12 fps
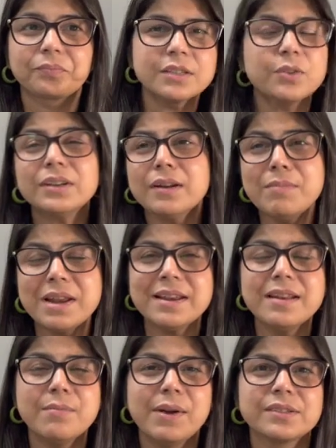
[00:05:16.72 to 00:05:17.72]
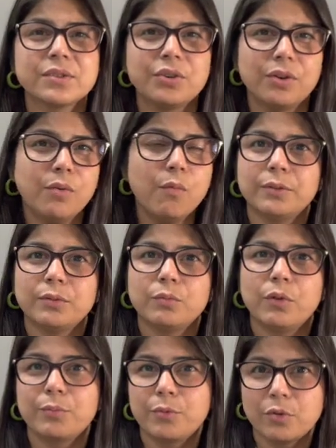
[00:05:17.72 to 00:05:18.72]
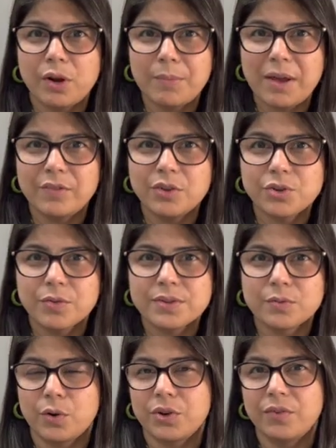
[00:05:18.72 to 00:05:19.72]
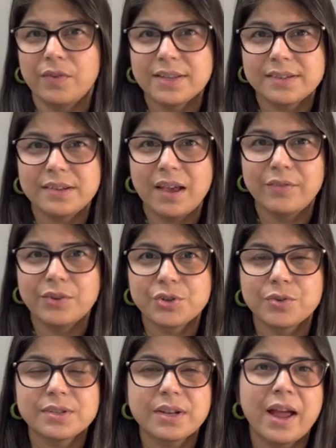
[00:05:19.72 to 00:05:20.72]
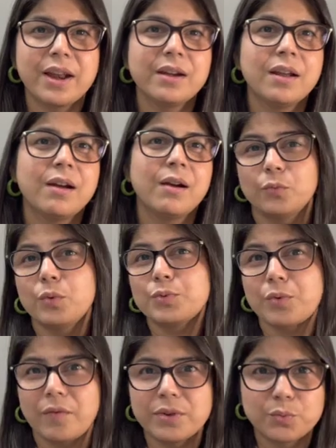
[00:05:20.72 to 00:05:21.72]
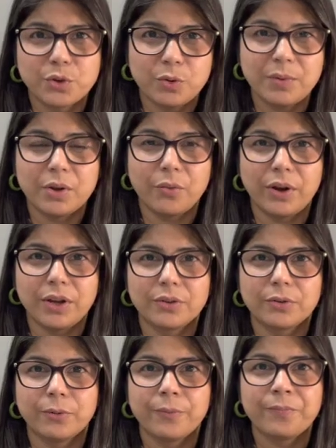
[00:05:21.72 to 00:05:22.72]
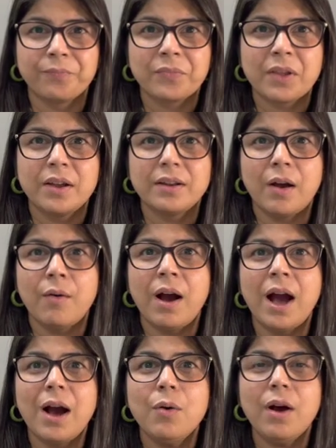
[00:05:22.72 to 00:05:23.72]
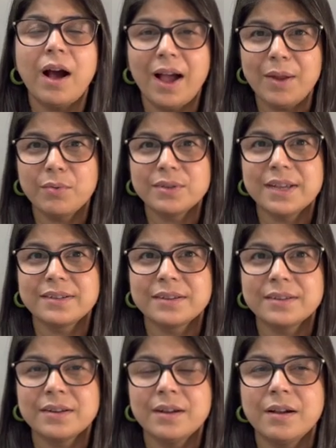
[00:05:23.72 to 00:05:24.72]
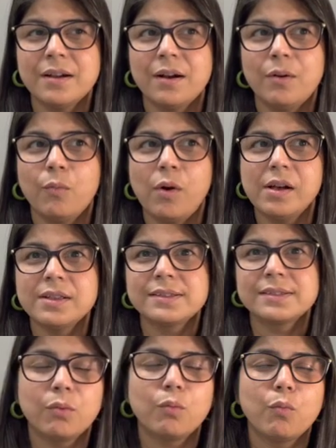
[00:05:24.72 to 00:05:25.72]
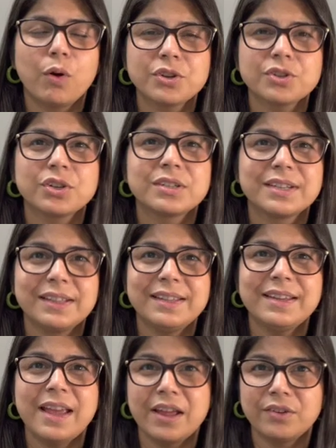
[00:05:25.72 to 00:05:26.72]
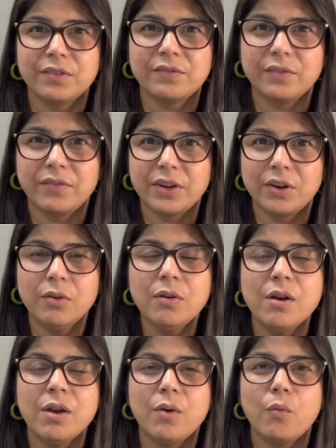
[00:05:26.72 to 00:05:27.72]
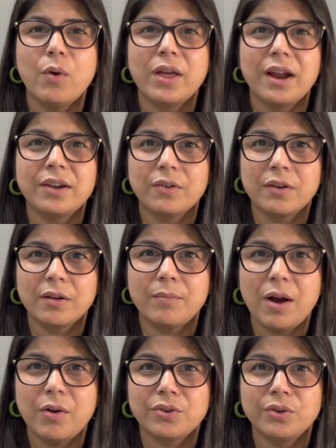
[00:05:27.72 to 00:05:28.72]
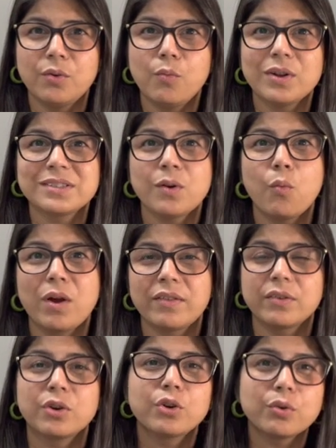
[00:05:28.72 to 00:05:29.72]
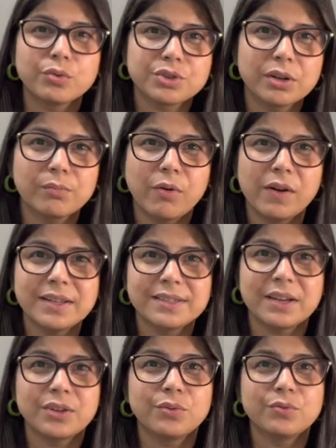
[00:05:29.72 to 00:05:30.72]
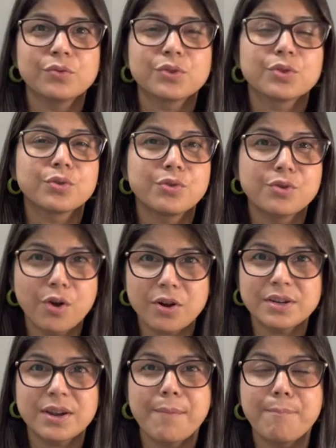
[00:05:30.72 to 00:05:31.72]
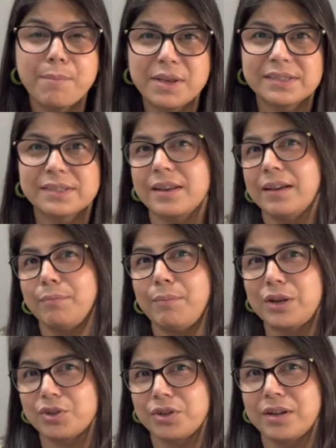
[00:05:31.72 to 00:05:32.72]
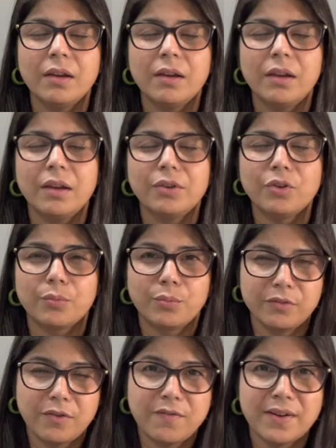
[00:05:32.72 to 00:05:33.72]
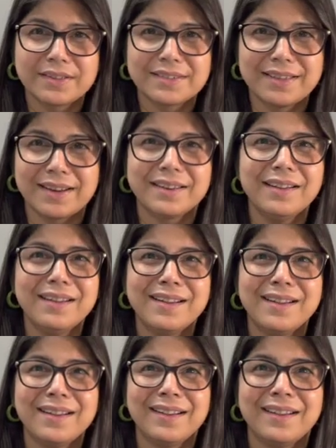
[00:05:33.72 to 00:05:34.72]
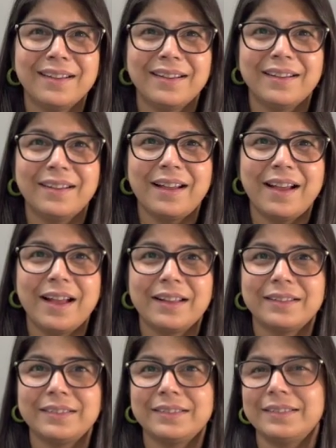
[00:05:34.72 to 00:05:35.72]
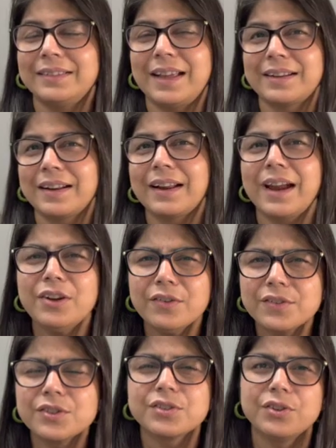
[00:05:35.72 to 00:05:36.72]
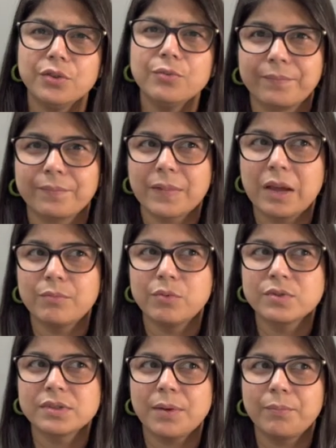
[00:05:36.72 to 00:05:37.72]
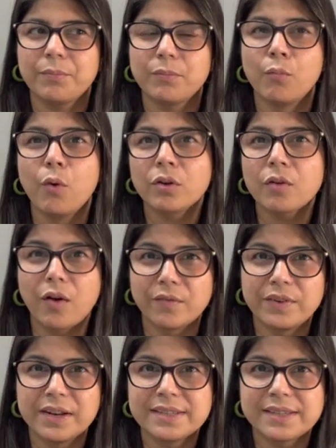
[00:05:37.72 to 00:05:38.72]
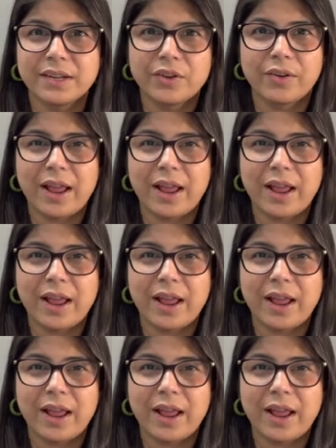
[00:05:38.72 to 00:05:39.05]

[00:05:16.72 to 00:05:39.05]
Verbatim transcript: so it completely depends on, you know, what program have you chosen, what university have you chosen, and which province would you be going to. Now, how I presented was watch till the end of the video where I talk about, you know, what's one of the crucial points that you should not miss mentioning in your proof of funds letter. And that can kind of just, you know, boost up more confidence in your